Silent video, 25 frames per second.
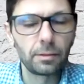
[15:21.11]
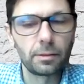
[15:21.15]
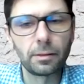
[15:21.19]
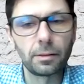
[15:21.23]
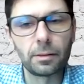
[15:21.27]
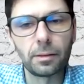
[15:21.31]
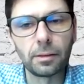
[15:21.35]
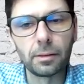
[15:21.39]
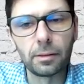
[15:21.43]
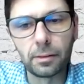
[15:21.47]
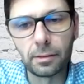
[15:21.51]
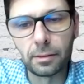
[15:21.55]

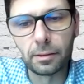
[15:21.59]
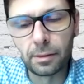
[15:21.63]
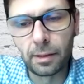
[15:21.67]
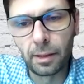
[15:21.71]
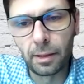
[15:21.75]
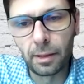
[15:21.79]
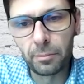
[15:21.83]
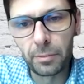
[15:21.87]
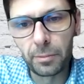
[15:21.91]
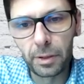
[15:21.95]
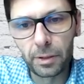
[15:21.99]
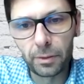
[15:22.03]
The
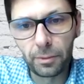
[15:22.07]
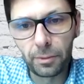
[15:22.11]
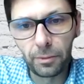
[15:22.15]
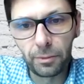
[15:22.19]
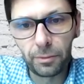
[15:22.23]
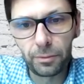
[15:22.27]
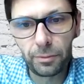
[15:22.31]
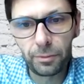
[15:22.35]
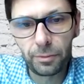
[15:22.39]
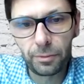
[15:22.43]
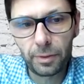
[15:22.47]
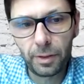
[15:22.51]
number of
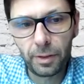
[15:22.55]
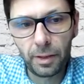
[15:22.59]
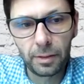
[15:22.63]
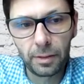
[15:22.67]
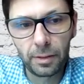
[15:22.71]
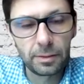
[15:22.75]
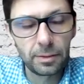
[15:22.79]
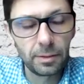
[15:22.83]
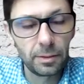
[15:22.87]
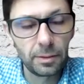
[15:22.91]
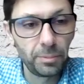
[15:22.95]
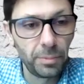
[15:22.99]

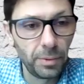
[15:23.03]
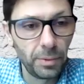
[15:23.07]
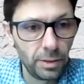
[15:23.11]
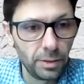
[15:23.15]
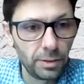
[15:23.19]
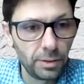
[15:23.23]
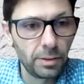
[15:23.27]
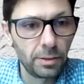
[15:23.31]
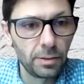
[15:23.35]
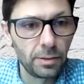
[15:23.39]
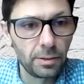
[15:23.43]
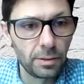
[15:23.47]
cancer
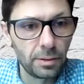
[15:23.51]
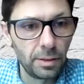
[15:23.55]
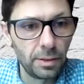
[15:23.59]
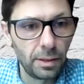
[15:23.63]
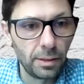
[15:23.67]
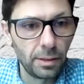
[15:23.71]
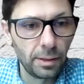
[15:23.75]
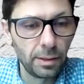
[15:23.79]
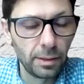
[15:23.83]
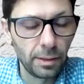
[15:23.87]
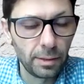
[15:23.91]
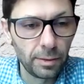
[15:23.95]
patients
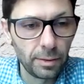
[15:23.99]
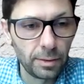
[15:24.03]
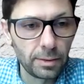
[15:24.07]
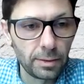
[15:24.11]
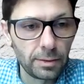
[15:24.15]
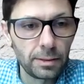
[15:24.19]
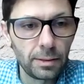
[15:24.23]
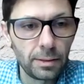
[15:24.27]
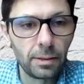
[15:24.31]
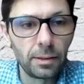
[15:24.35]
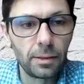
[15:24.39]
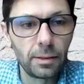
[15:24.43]
are
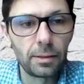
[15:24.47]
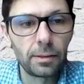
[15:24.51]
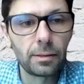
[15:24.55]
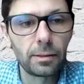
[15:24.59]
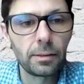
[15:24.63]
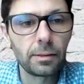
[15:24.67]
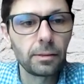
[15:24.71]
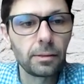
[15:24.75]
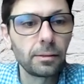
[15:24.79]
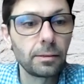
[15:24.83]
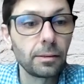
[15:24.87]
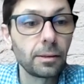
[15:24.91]
increasing,
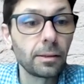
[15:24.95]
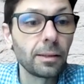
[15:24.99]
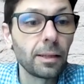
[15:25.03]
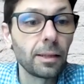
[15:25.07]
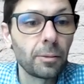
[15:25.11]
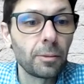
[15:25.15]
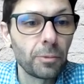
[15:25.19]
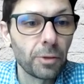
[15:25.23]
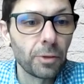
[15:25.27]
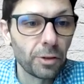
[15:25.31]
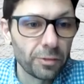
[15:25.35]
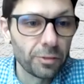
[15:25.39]
the
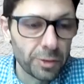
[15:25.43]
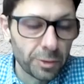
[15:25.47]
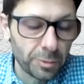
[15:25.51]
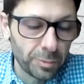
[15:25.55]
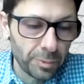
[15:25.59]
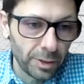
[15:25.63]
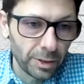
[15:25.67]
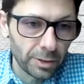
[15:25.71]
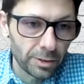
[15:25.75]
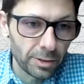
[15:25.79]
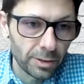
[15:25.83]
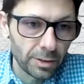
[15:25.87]
number of
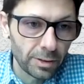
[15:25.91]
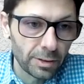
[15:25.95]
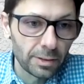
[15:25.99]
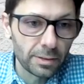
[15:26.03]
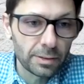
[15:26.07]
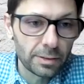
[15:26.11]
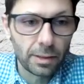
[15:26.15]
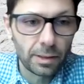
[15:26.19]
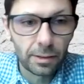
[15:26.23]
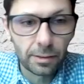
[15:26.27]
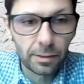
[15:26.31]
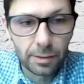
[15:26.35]

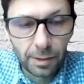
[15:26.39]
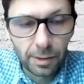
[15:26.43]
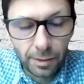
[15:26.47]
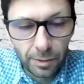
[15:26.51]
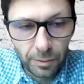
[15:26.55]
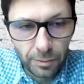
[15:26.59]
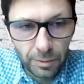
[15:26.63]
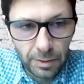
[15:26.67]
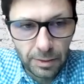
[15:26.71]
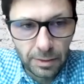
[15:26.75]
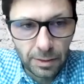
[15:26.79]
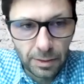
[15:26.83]
specialists are
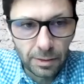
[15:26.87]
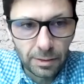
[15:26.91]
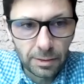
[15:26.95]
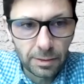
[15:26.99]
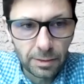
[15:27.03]
decreasing.